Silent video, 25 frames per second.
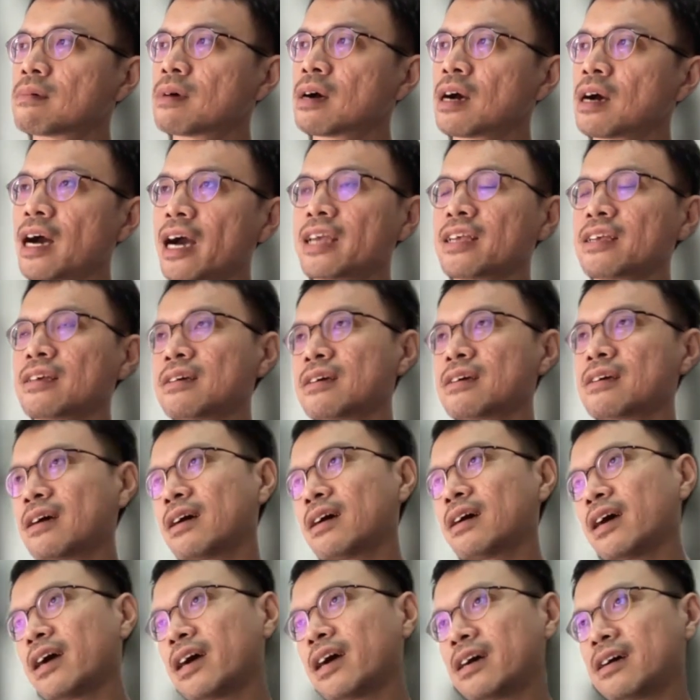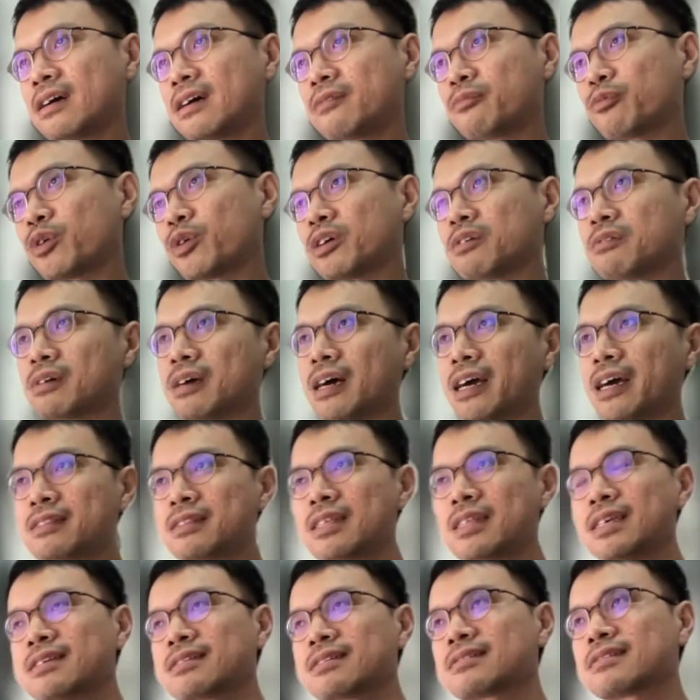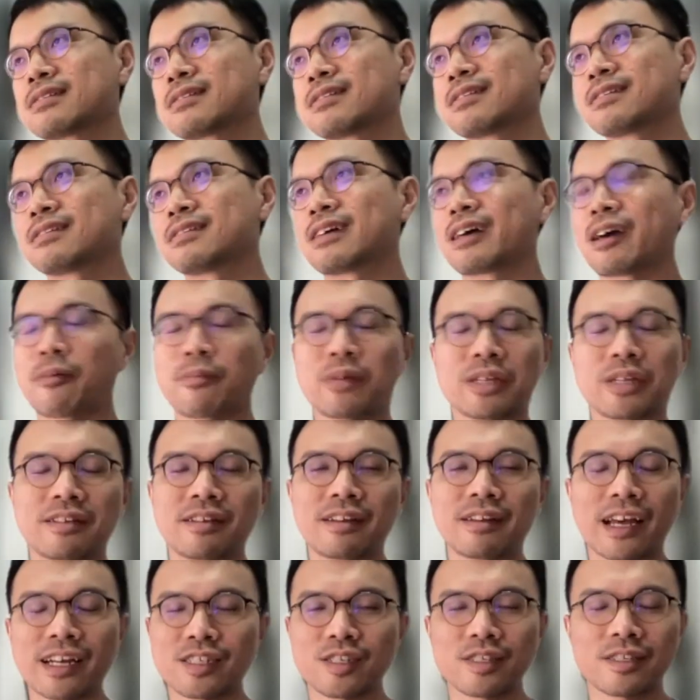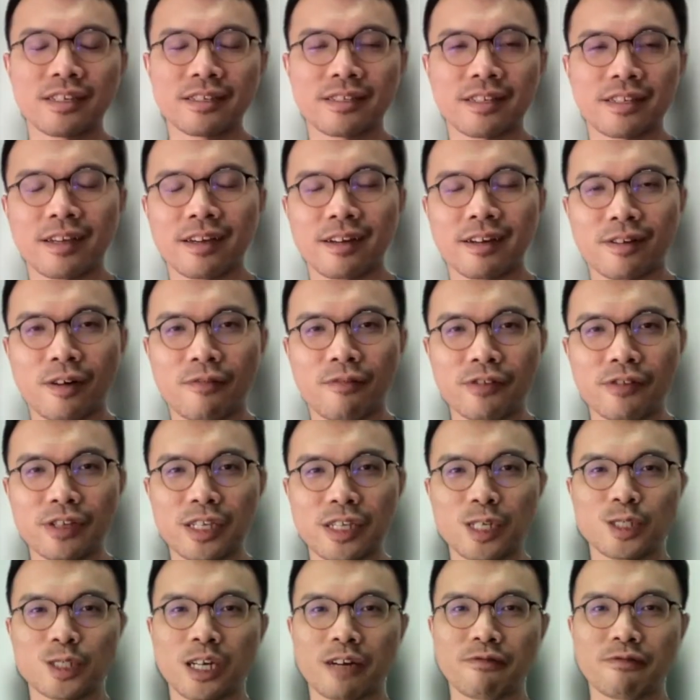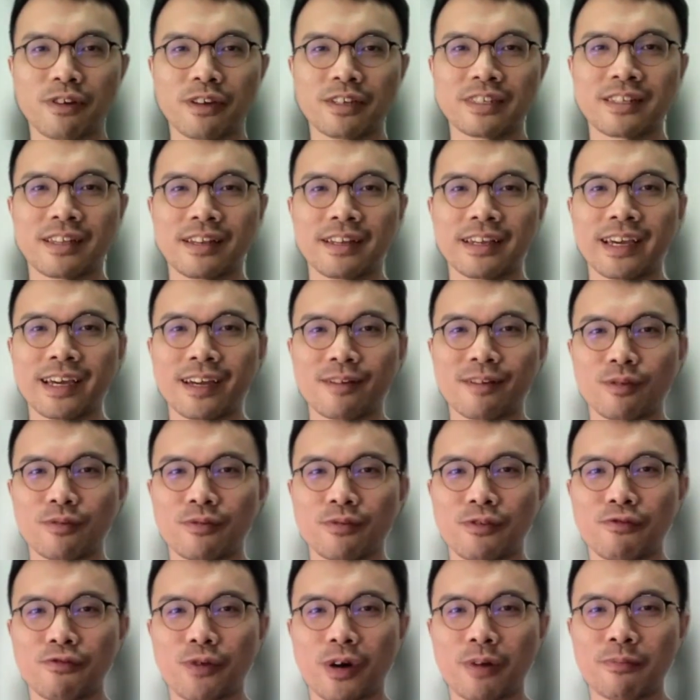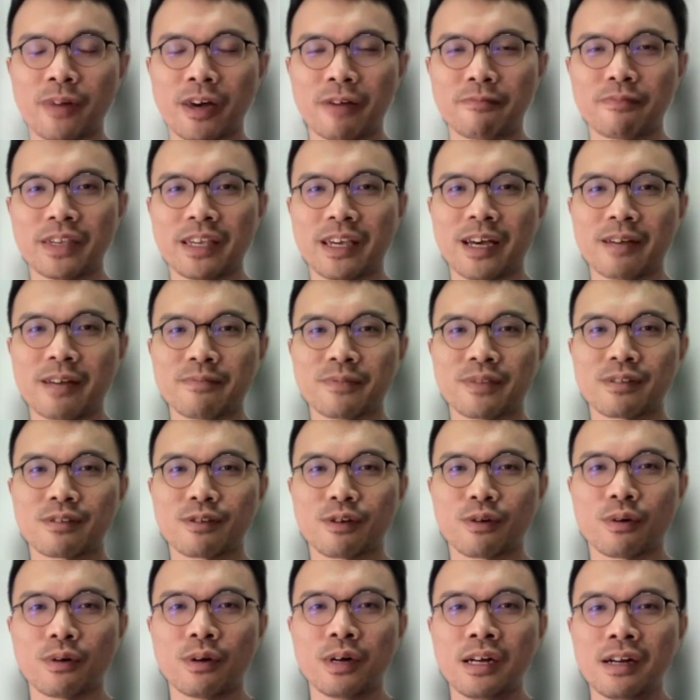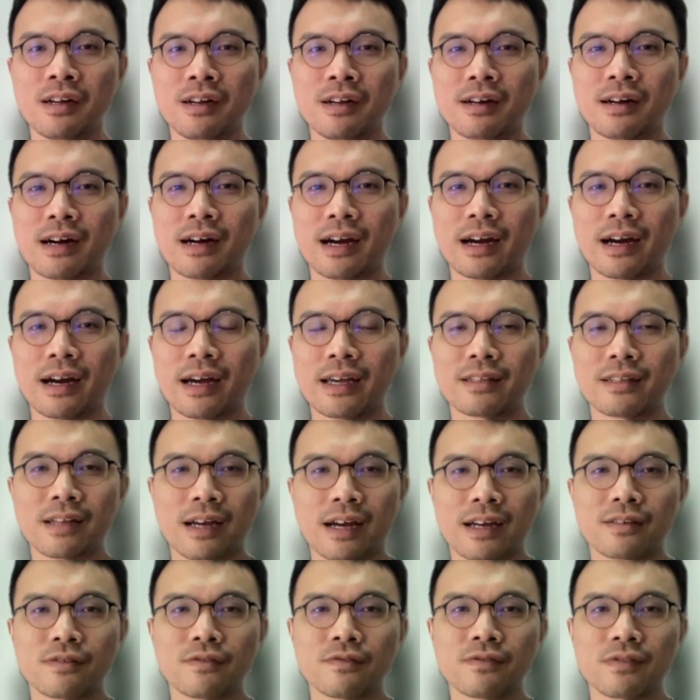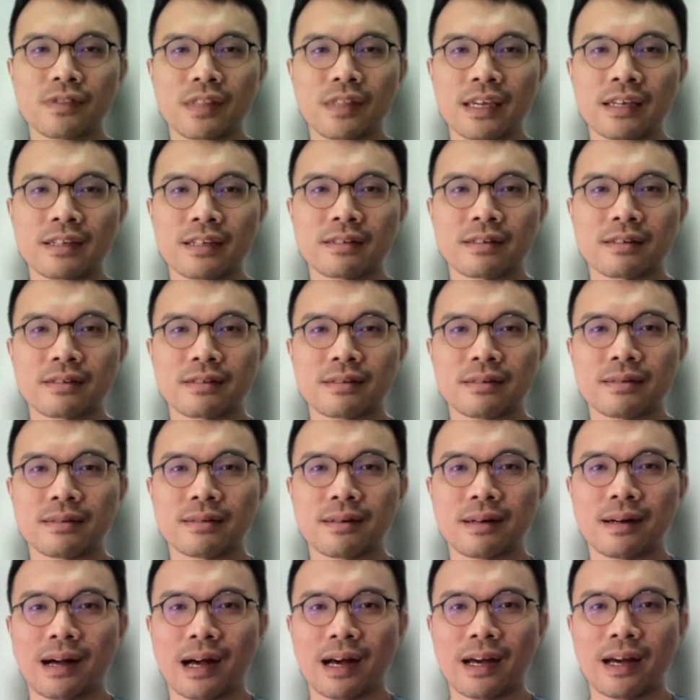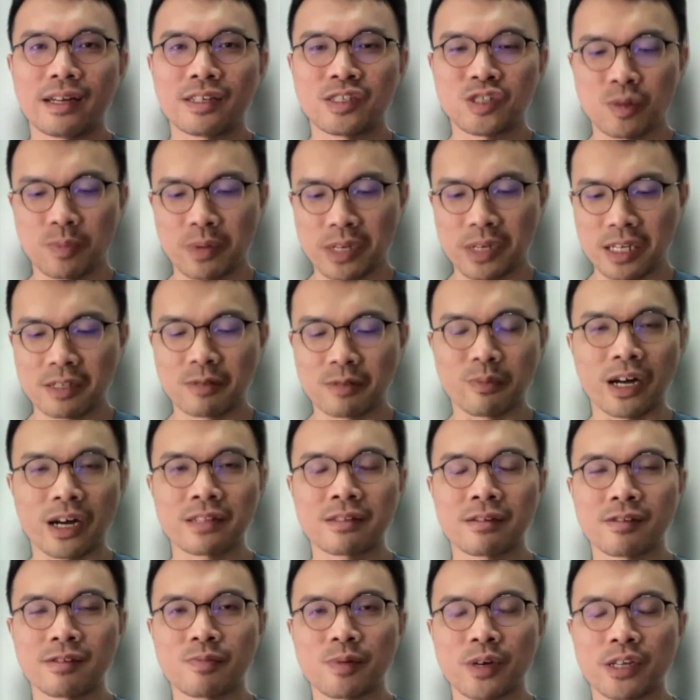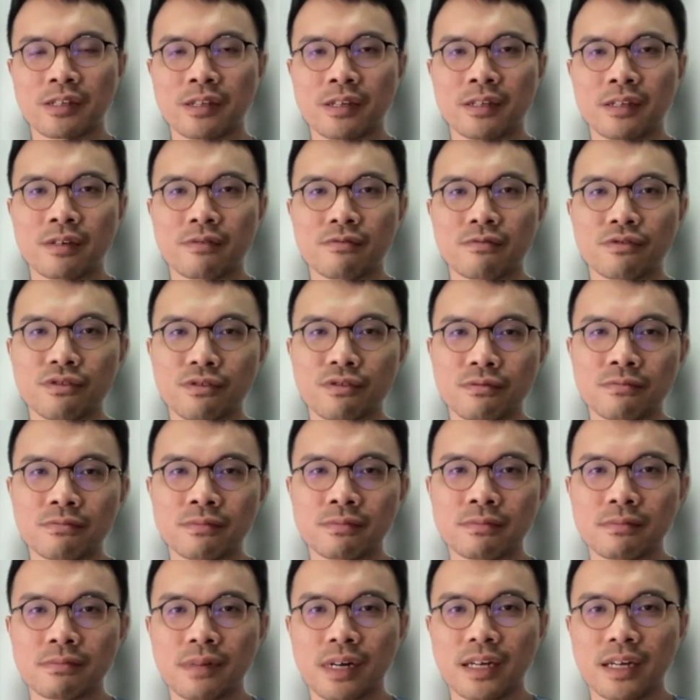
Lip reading: I think, I mean, actually, this is a conversation I recently had with one of my PMs. So I don't think I should be the smartest person in the room.